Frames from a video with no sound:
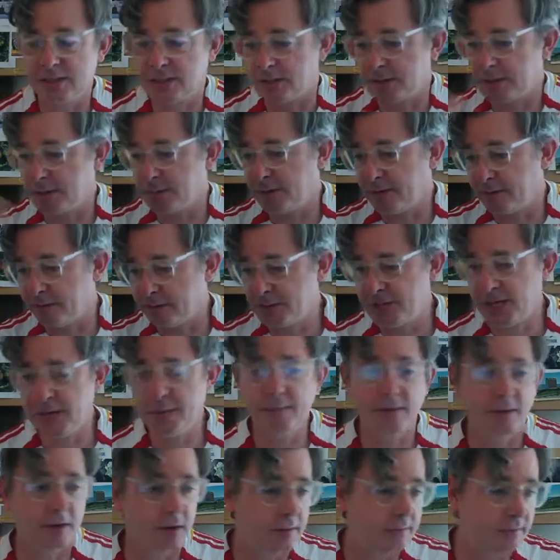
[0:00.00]
to feel
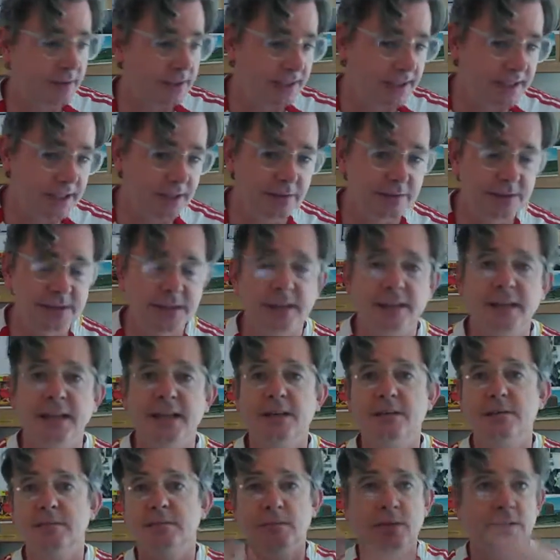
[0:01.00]
shameful over the guilt, and
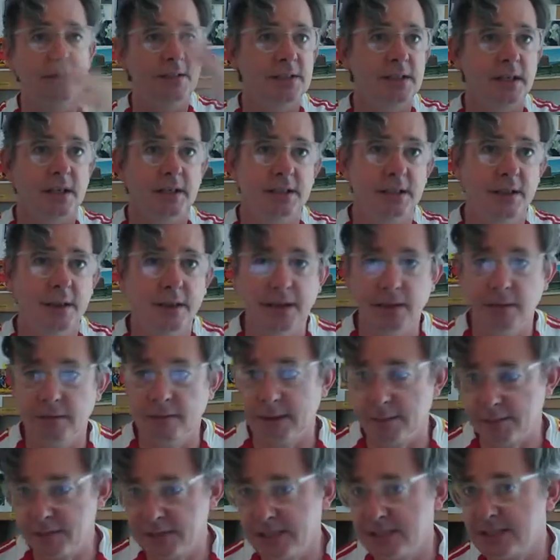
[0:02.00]
then you start to think you've
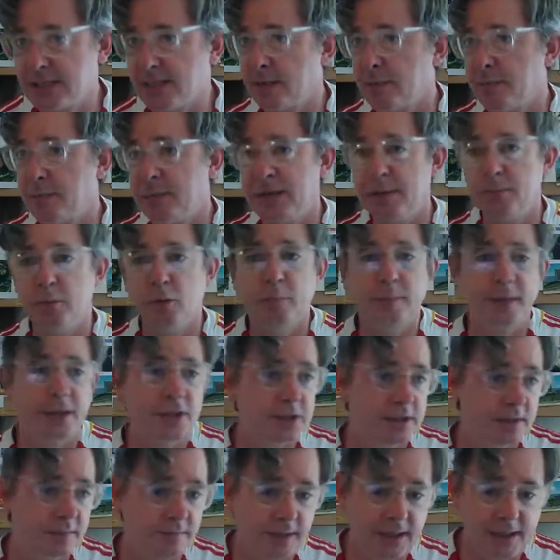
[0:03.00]
upset other people because
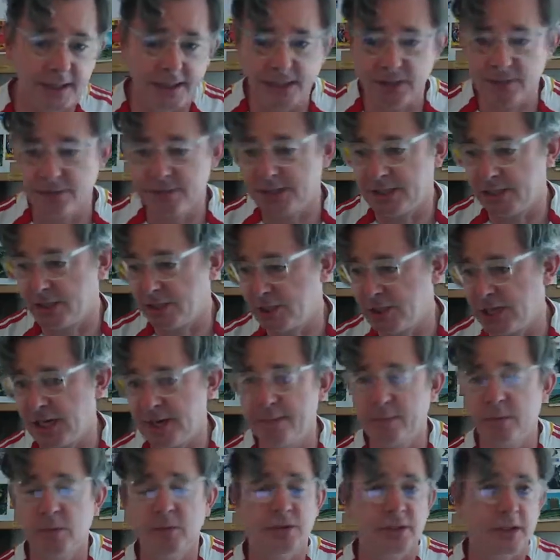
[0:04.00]
you're feeling guilty and
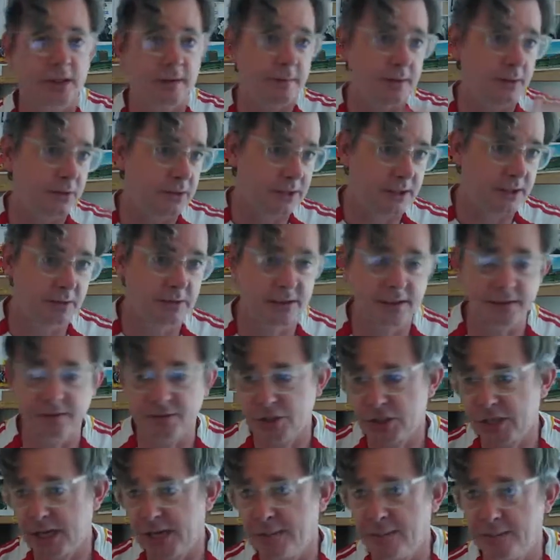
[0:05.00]
shameful, so you feel guilt and
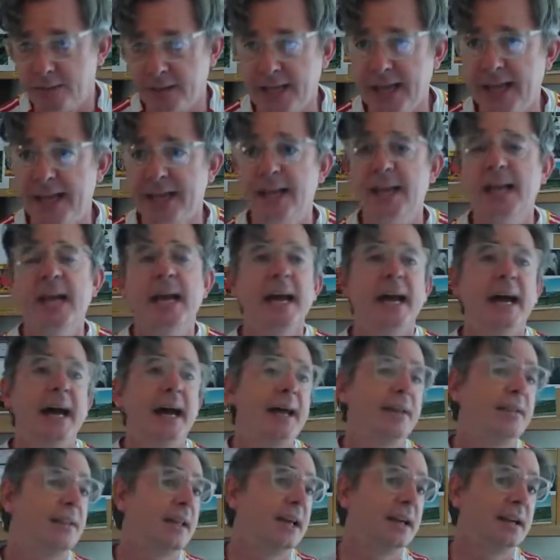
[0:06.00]
shame for that, and
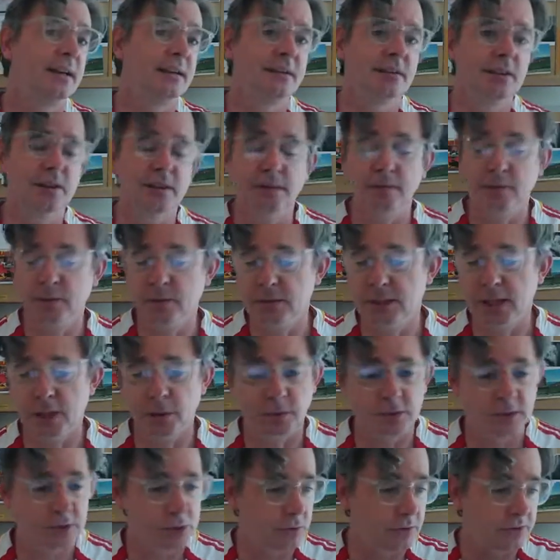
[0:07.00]
then you go
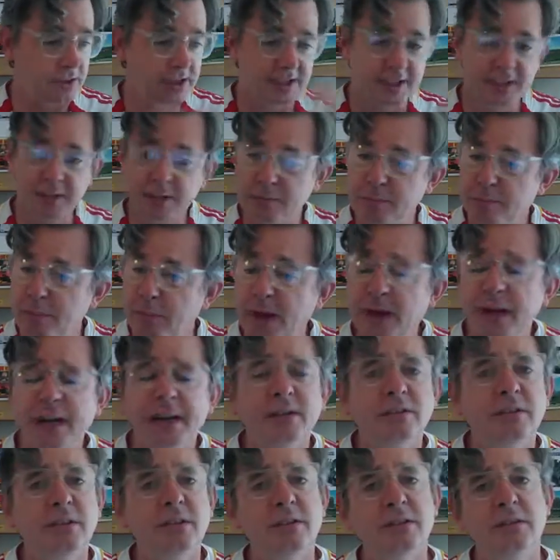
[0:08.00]
onto a
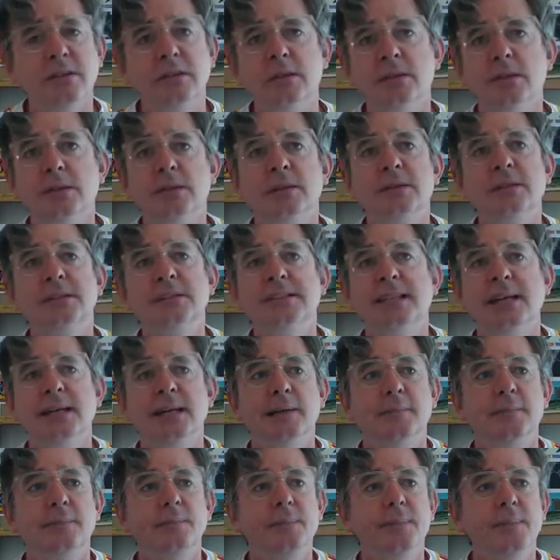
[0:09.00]
spiral that
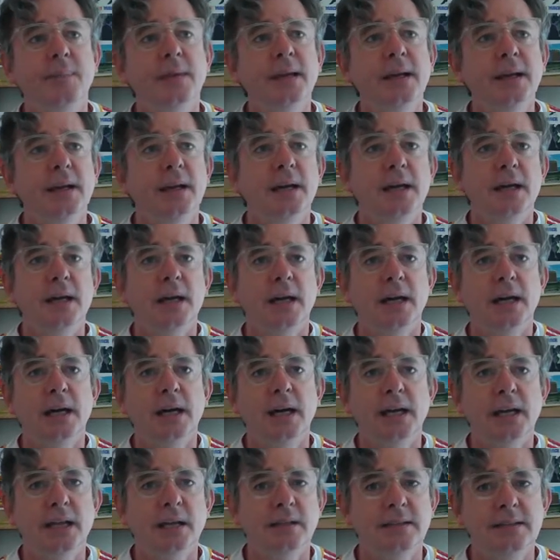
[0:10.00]

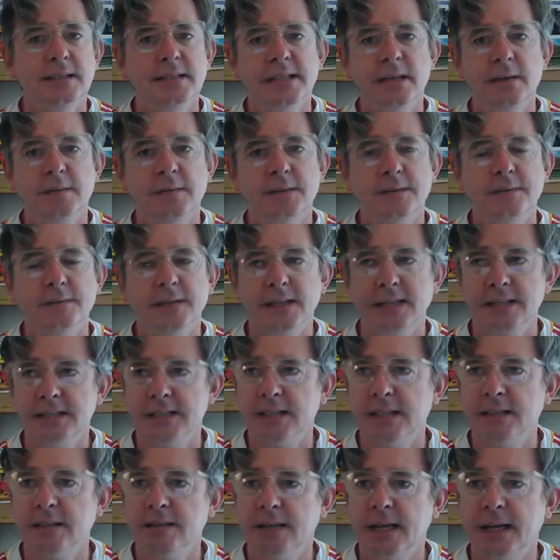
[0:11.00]
is
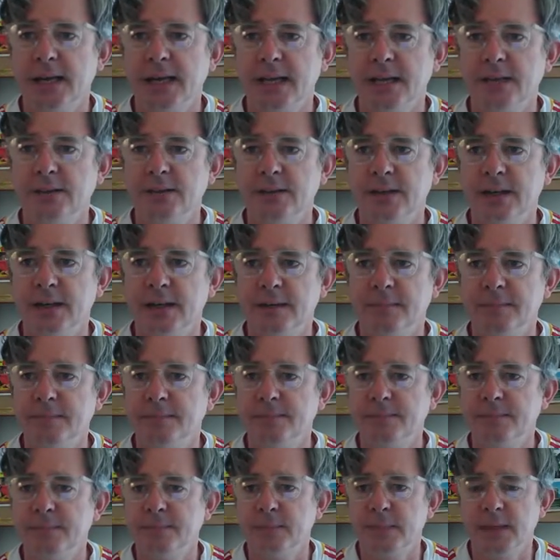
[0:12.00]
self-defeating, and
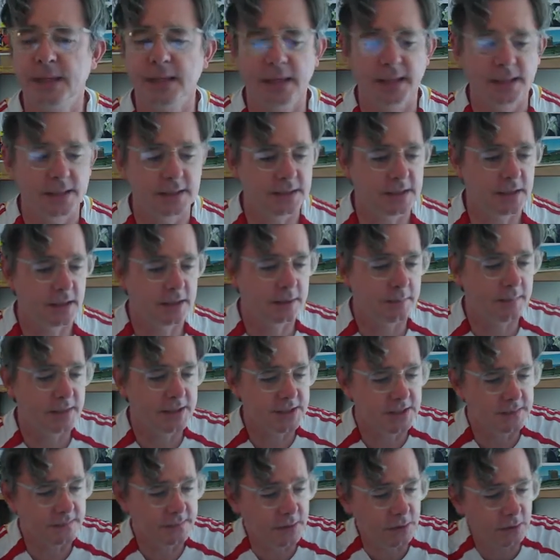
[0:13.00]
it kind of makes you
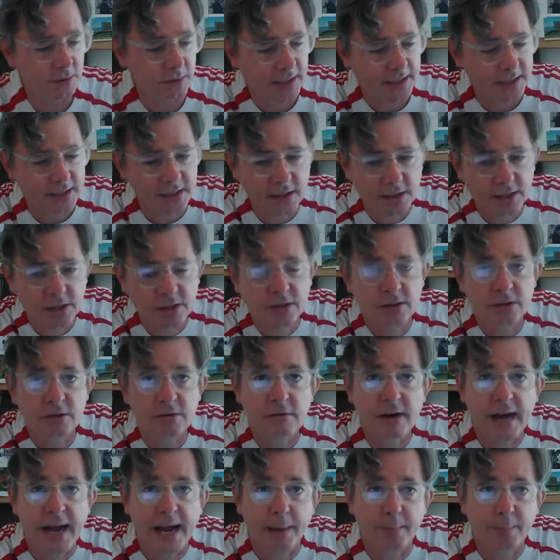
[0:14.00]
feel like crap.